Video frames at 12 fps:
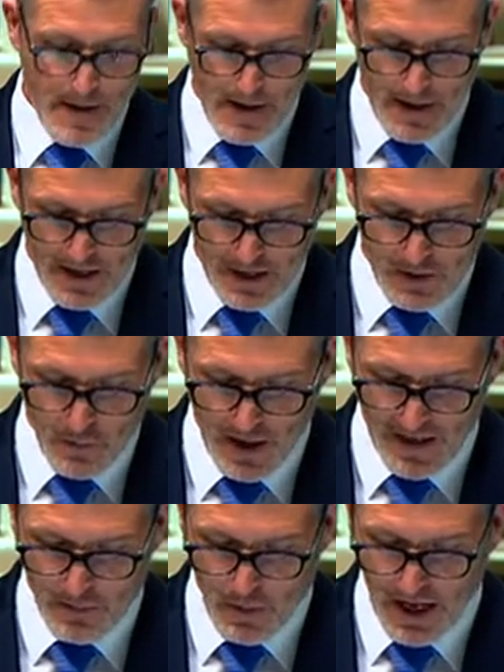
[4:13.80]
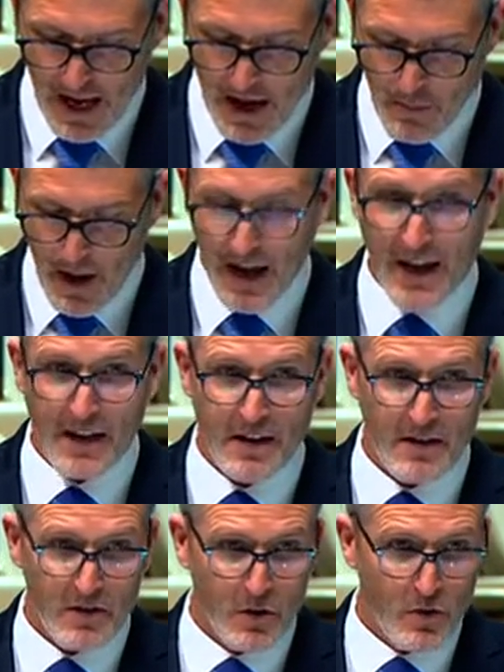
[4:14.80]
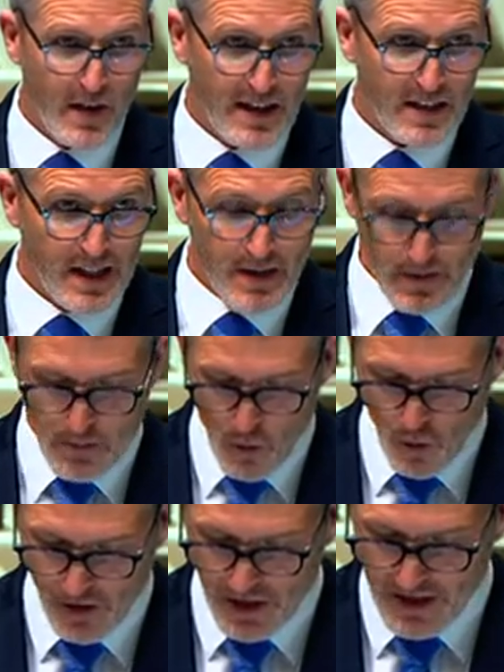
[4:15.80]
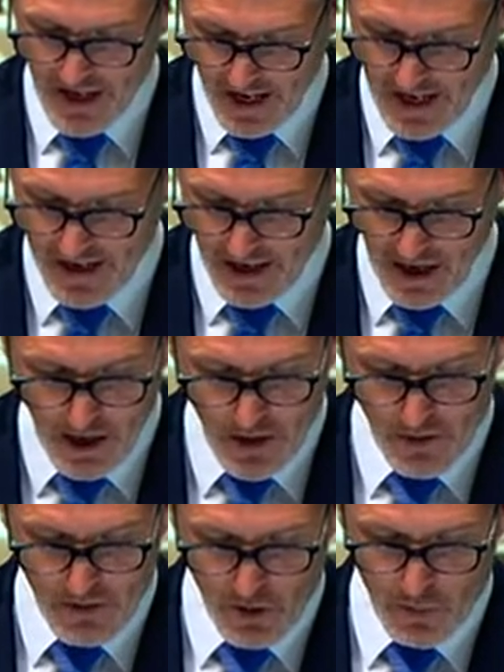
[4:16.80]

it is based began back in 2011, more than a decade ago.